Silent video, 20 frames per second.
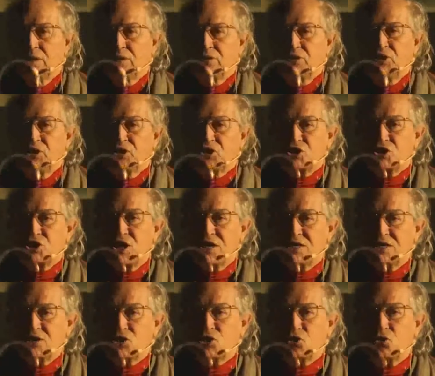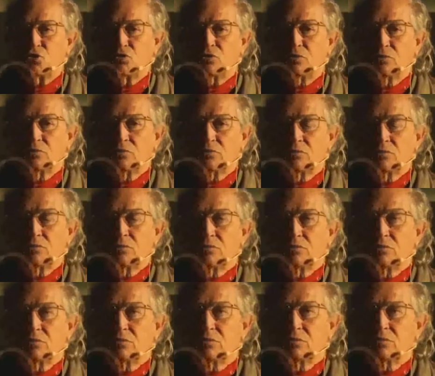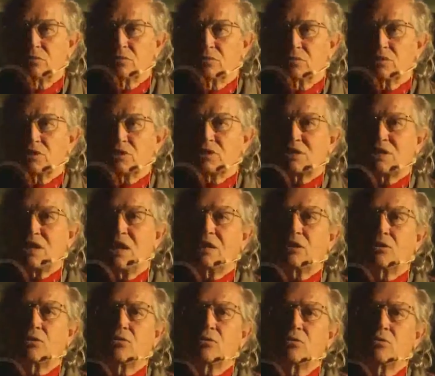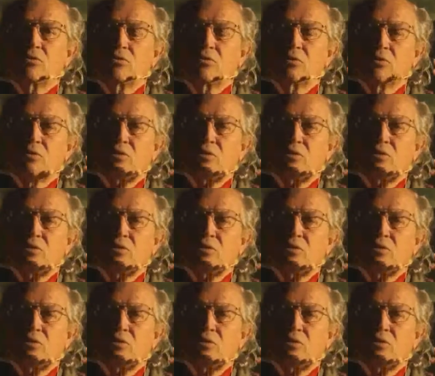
the chance to start to